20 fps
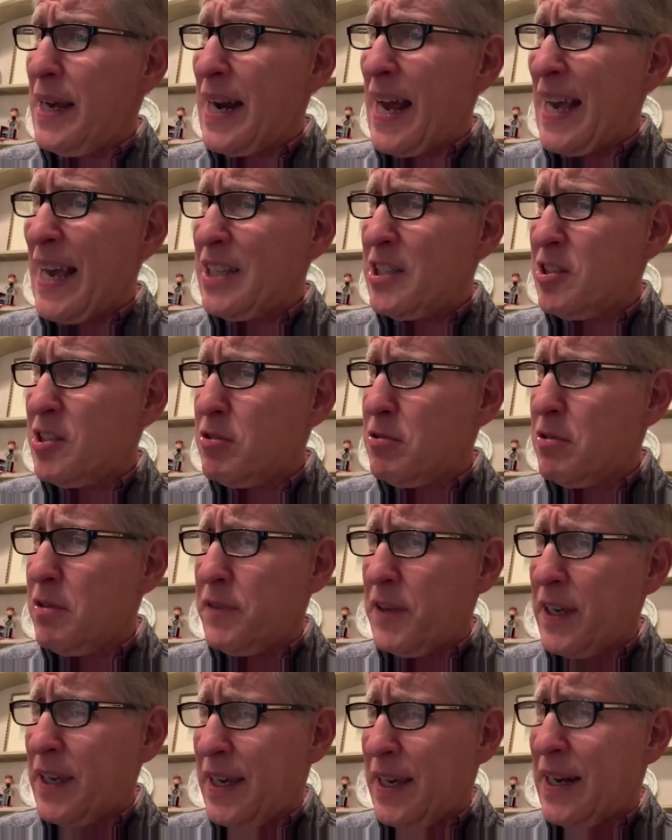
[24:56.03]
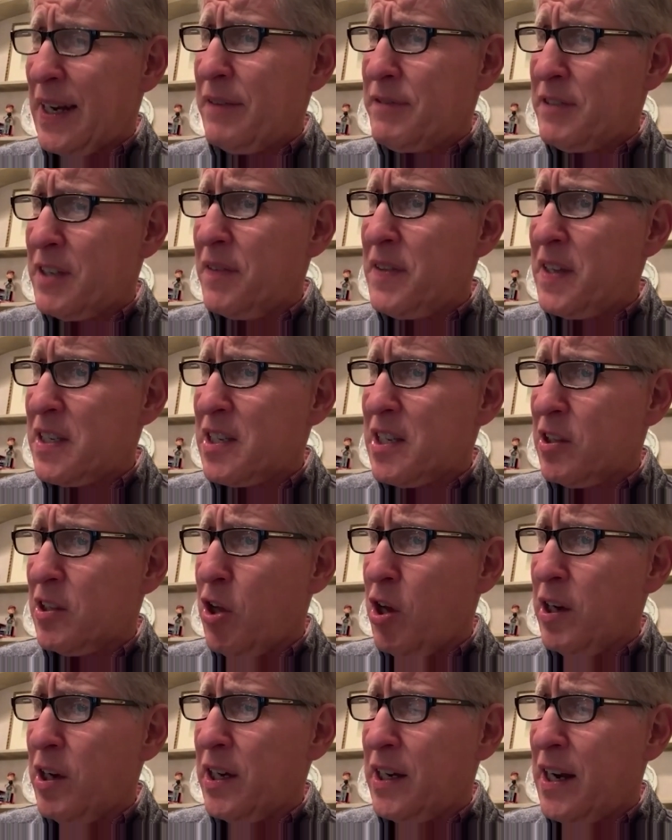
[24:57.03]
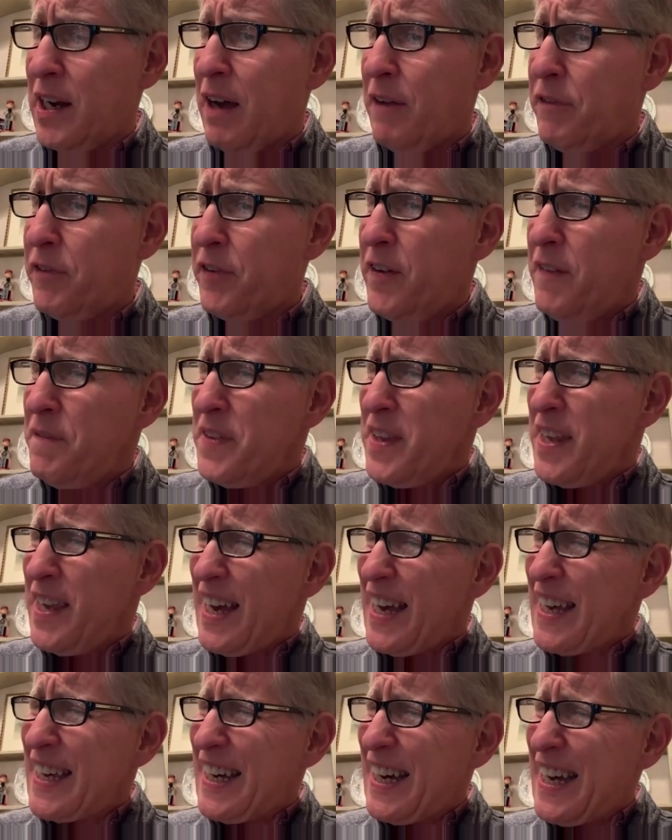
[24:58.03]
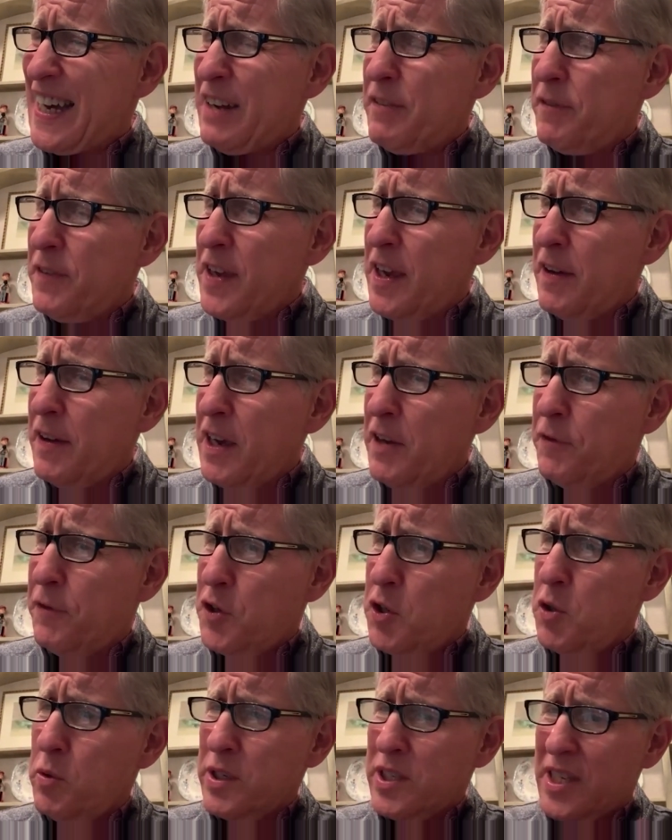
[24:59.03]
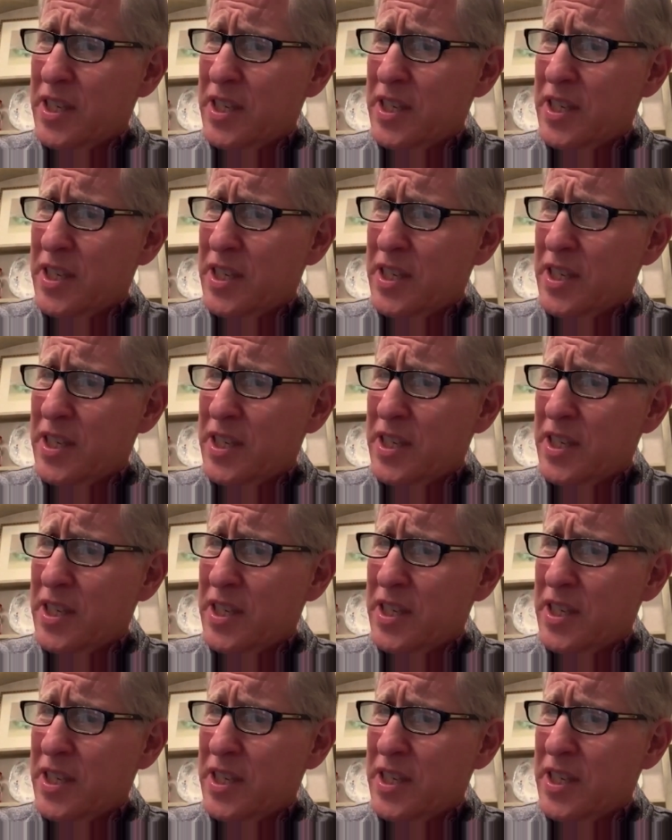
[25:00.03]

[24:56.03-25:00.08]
And I can sort of, again, I've done this long enough, I kind of, if you